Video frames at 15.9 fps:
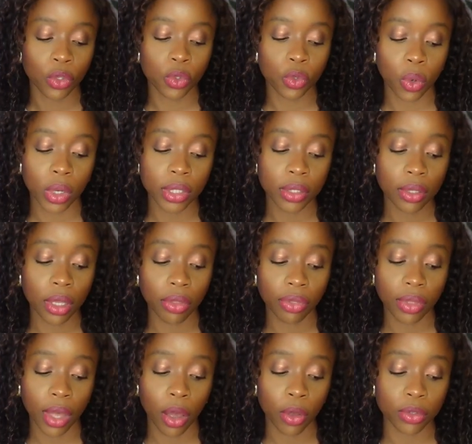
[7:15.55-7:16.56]

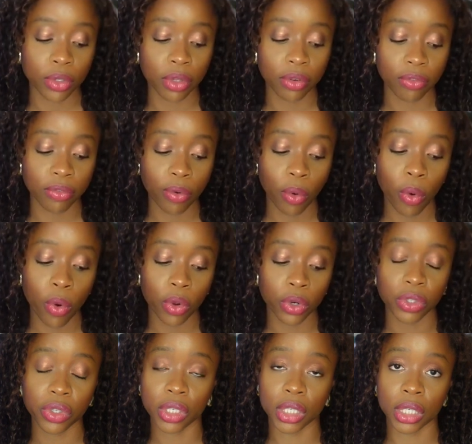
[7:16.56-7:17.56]

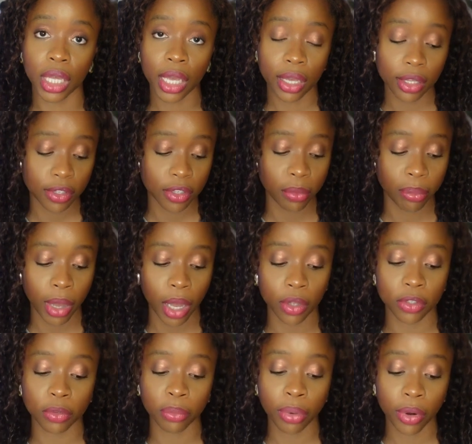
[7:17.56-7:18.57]

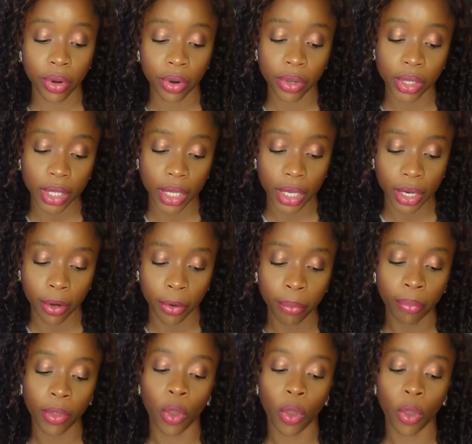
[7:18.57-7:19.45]
£20,480 per year,